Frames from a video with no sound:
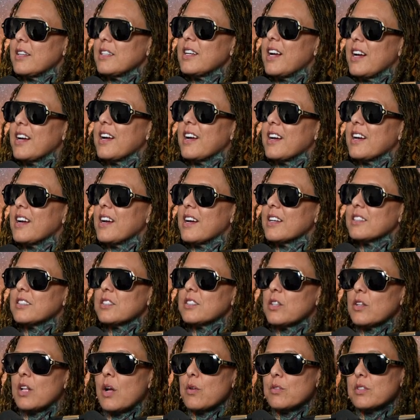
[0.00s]
gotcha. yeah.
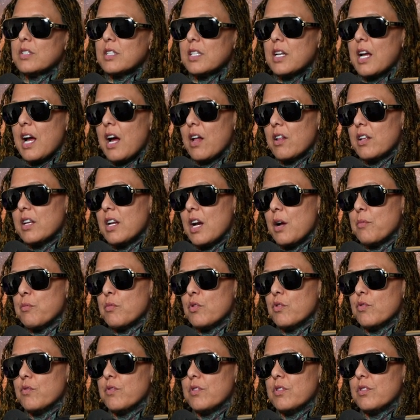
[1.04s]
So that was in Cali and I
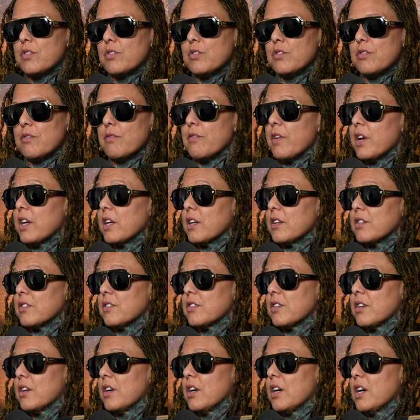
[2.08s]
moved to
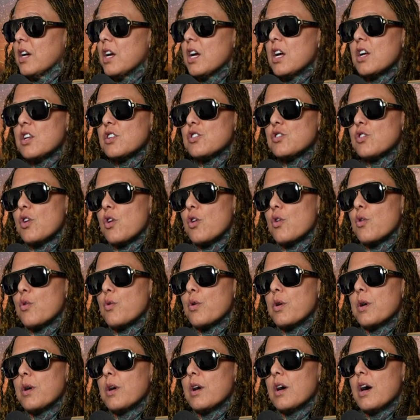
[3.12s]
Vegas.
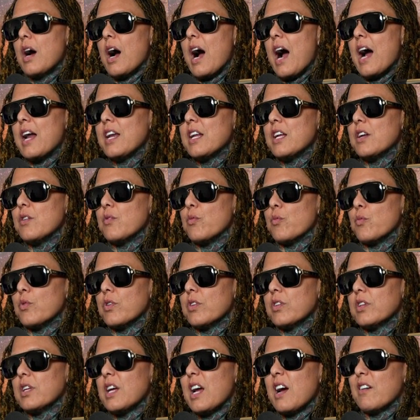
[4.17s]
So I didn't
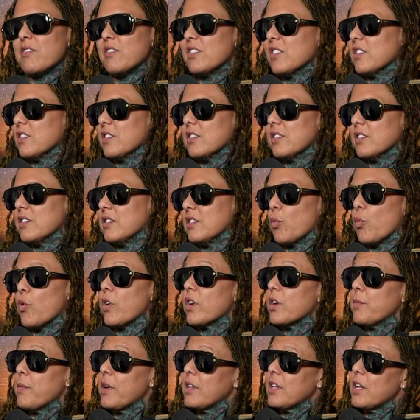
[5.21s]
really have to
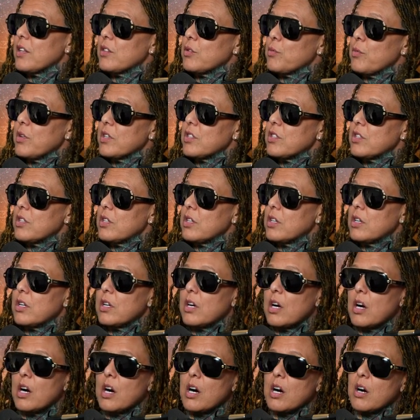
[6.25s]
worry about that too much.
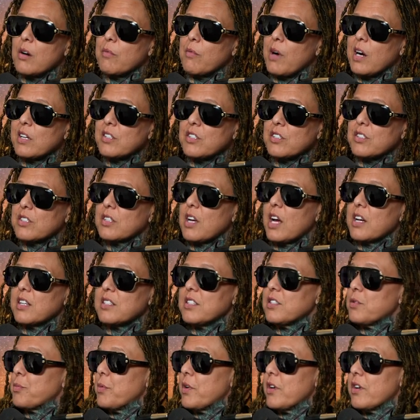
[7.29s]
Um, I just kind of
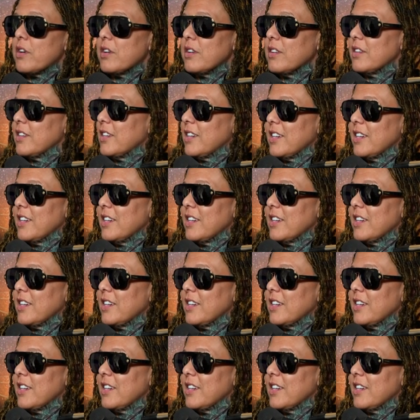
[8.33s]
disappeared,